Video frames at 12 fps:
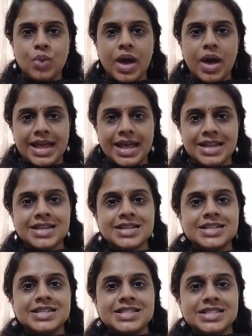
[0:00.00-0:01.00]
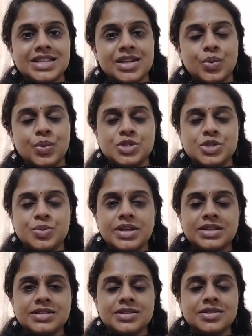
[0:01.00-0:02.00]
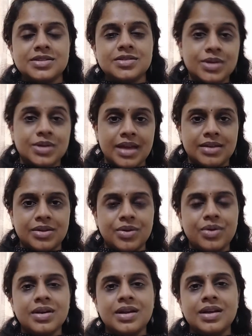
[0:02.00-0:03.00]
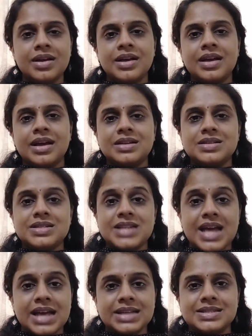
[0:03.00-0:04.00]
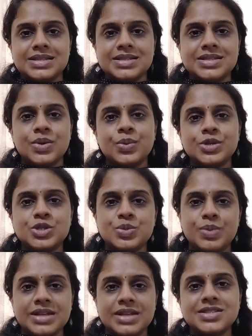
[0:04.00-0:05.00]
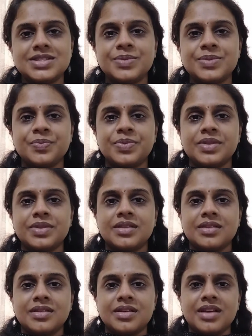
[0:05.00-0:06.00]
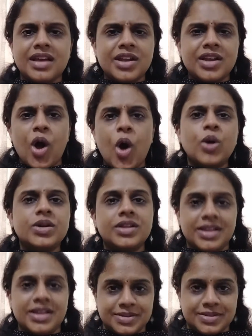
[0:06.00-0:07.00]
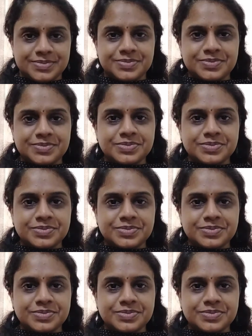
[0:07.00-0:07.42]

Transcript: S-Y-N, syn, which means together, and taxis, which means an ordering.